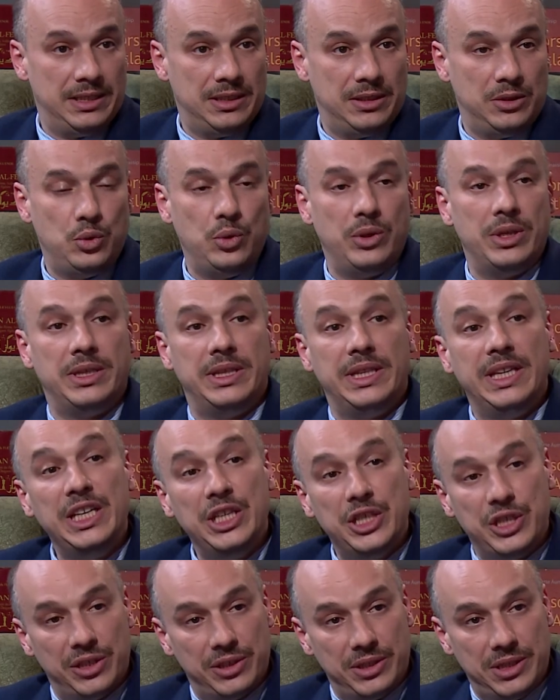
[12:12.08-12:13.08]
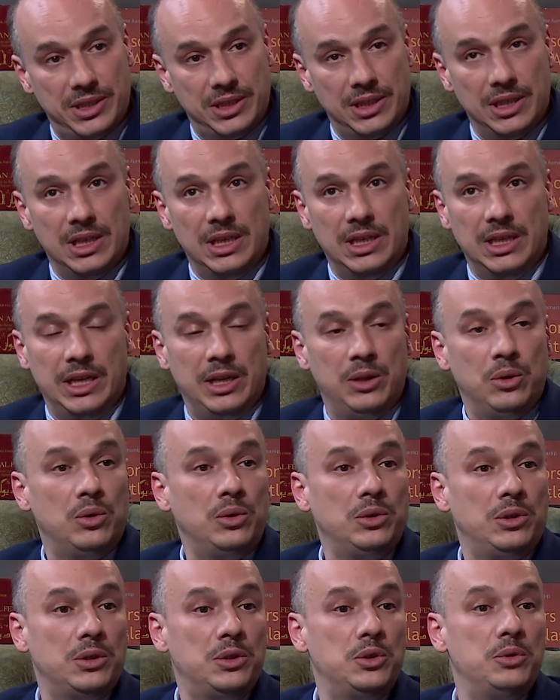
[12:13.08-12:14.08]
to the teachers in
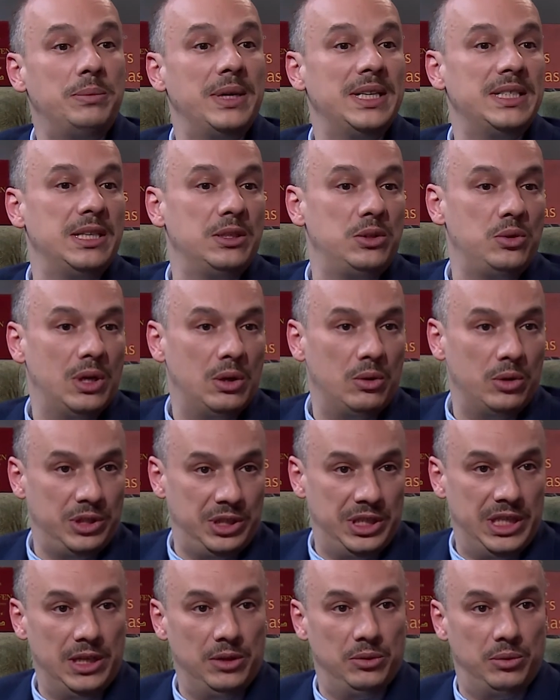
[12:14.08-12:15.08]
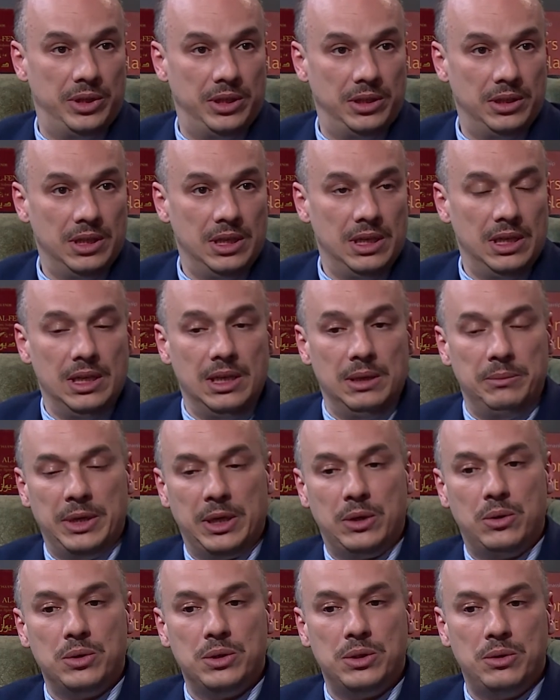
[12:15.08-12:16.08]
order to pass it to our children,
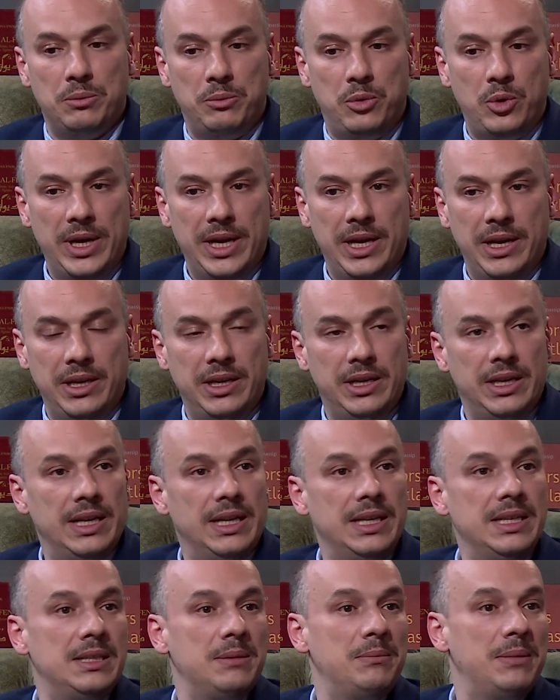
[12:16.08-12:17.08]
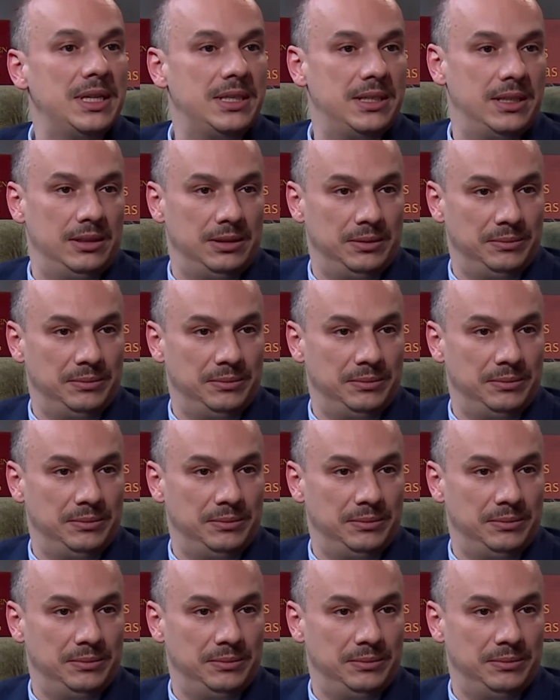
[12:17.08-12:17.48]
because the brain is a muscle.